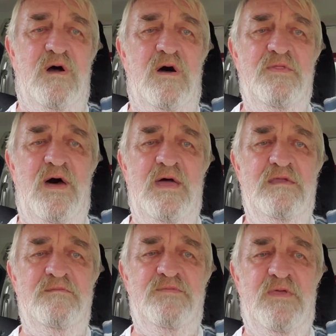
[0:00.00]
all the
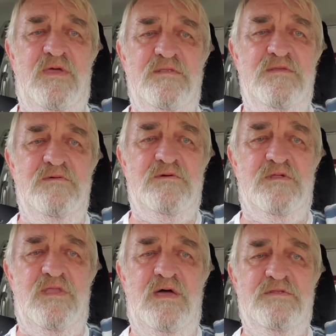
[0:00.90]
items that you
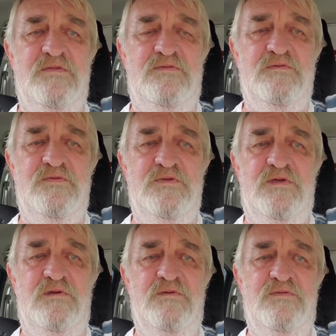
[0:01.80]
collected through the
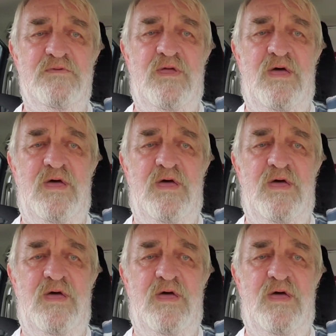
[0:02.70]
years